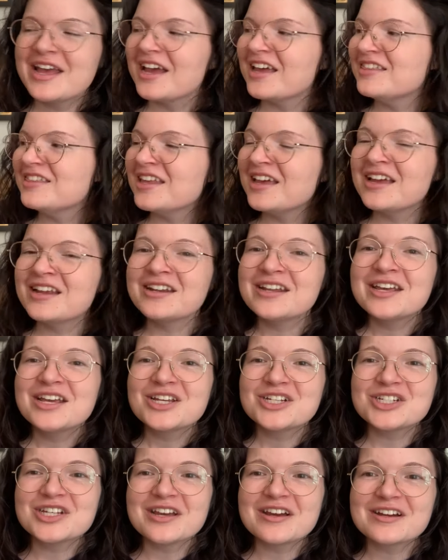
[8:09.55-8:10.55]
And then
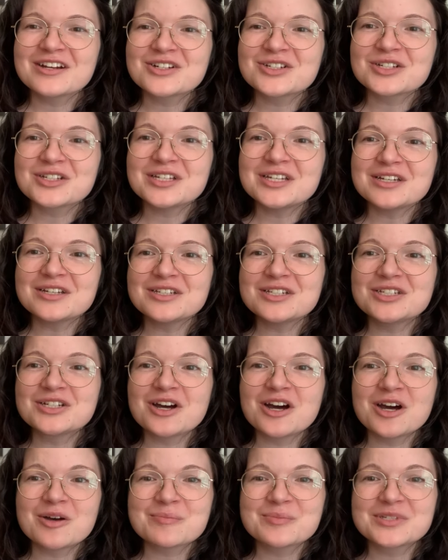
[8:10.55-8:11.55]
she actually
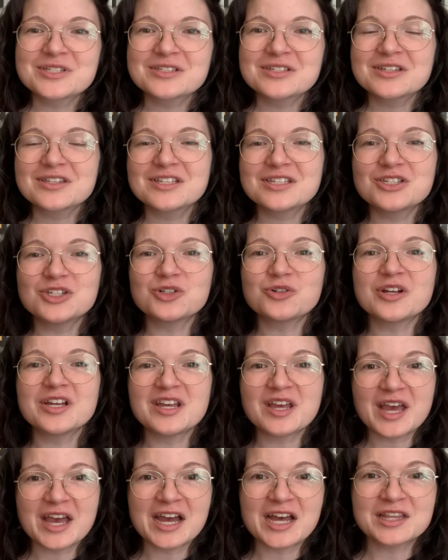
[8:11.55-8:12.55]
adopts this stray
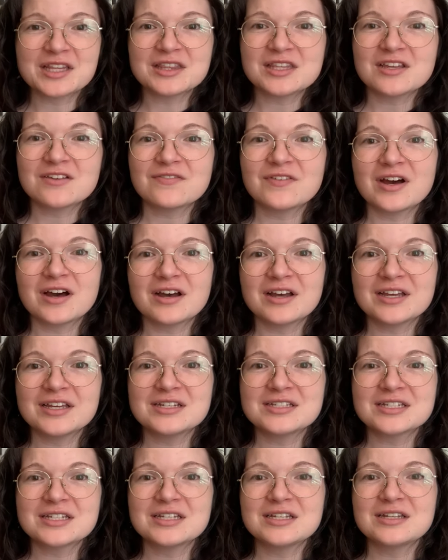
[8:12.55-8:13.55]
cat that they
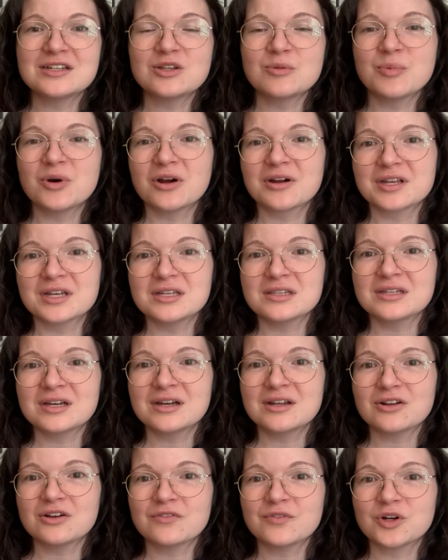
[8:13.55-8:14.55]
find in the parking
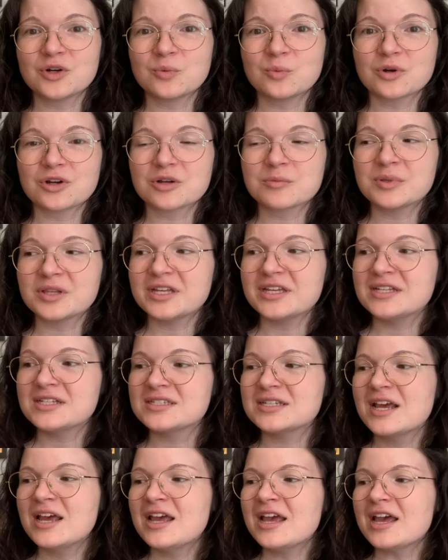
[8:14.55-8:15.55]
lot of her workplace.